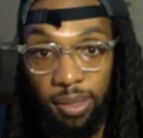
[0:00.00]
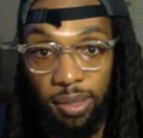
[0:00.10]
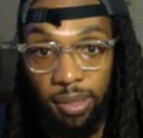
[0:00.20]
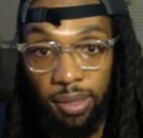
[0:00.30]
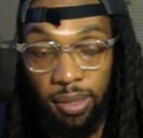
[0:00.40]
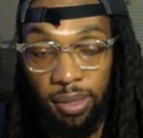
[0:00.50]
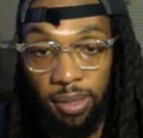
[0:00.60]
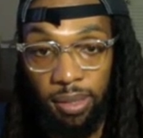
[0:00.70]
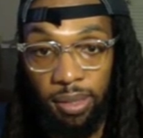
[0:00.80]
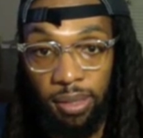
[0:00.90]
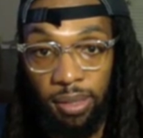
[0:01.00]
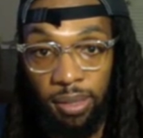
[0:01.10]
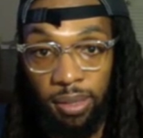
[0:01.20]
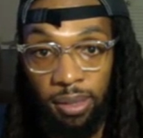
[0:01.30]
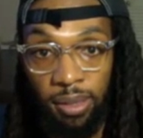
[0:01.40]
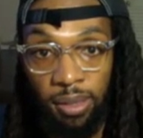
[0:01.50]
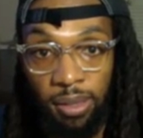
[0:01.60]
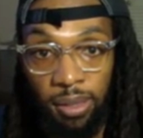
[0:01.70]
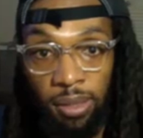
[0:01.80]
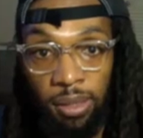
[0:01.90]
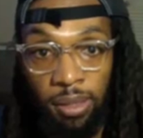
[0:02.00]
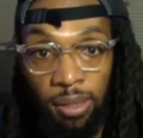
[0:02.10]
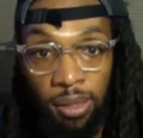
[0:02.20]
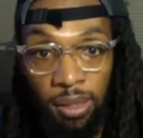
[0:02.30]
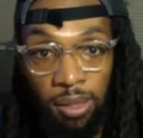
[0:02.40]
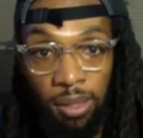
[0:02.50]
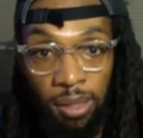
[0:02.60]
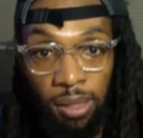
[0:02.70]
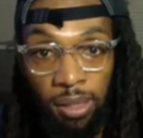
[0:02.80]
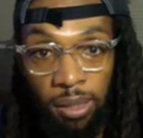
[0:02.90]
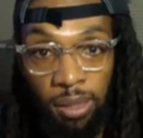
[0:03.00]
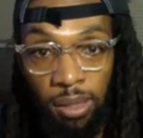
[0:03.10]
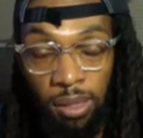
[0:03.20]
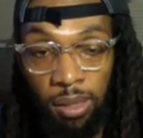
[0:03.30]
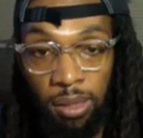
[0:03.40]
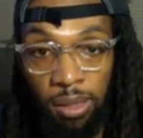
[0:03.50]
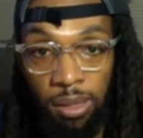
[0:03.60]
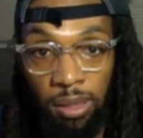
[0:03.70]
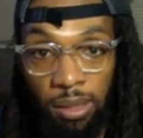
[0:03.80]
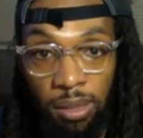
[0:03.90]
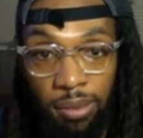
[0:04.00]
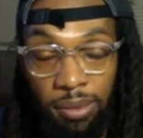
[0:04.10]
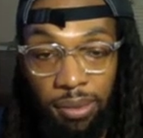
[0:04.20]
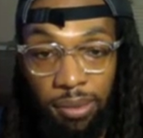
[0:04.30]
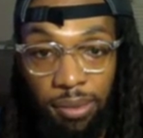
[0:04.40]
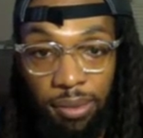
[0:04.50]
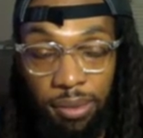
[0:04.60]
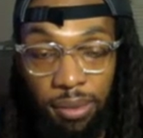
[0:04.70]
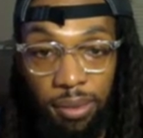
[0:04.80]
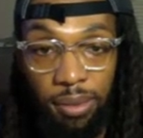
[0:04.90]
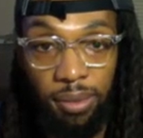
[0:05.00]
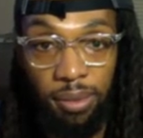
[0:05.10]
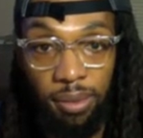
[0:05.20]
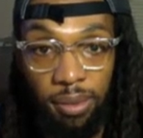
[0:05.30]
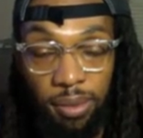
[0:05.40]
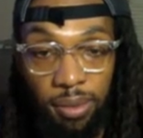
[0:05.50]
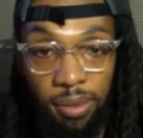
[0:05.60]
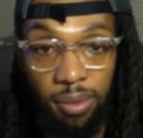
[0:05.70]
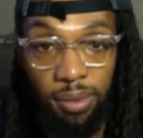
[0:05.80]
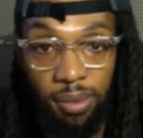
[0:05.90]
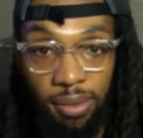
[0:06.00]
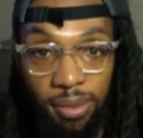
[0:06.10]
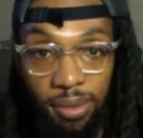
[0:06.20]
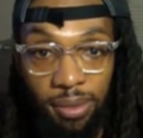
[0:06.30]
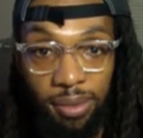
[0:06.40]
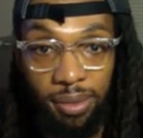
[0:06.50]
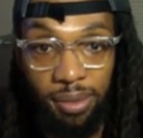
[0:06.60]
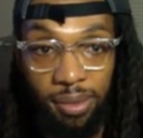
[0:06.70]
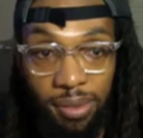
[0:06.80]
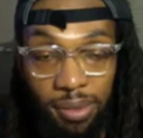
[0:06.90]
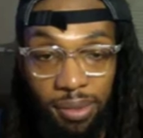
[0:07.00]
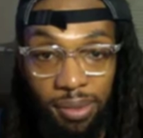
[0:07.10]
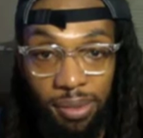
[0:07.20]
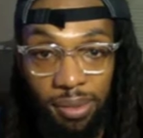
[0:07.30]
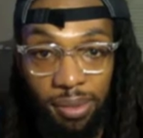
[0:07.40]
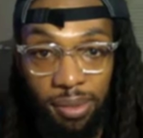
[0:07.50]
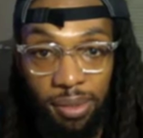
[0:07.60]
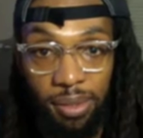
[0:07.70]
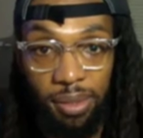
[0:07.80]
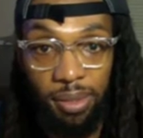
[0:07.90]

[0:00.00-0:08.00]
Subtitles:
The person shown says nothing.